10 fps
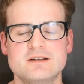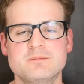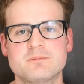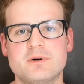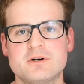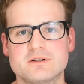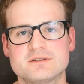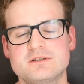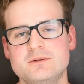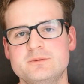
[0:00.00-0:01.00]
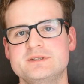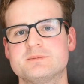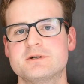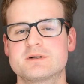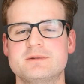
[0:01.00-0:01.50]
in part 2 we
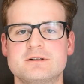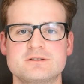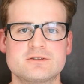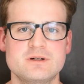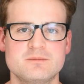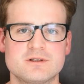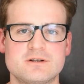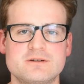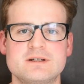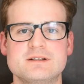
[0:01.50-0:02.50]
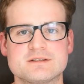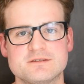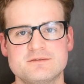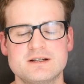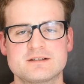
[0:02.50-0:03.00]
spoke about trenbolone and its
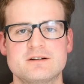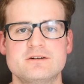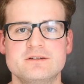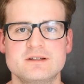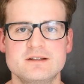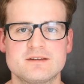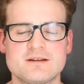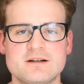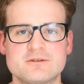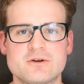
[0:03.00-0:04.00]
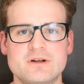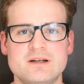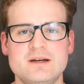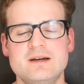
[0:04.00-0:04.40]
effect on the thyroid,